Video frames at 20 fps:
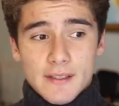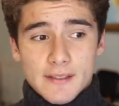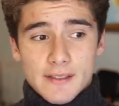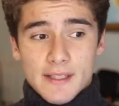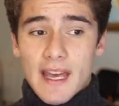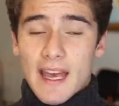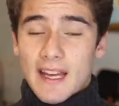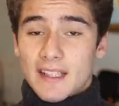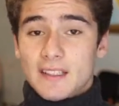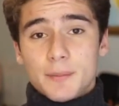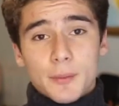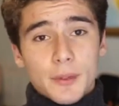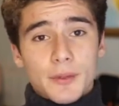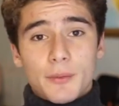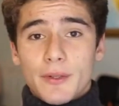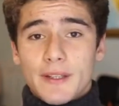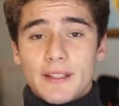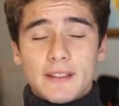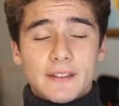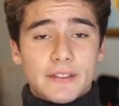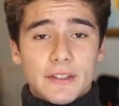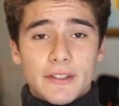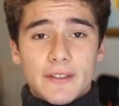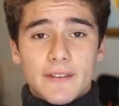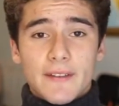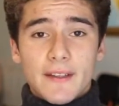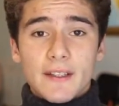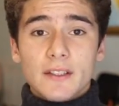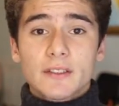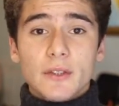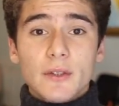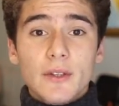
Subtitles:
as an expert within certain things.